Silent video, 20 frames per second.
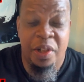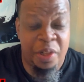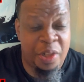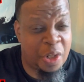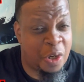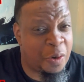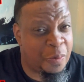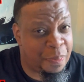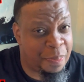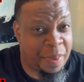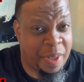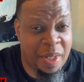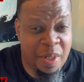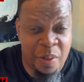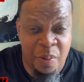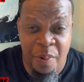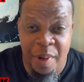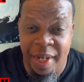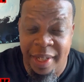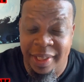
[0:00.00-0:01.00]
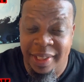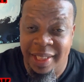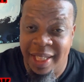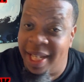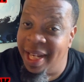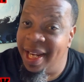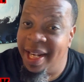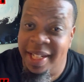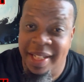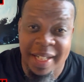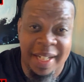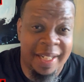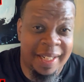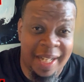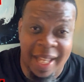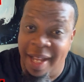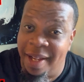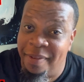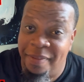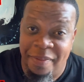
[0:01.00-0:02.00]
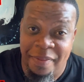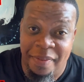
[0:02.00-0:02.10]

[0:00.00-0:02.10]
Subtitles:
Don't be quick to end your life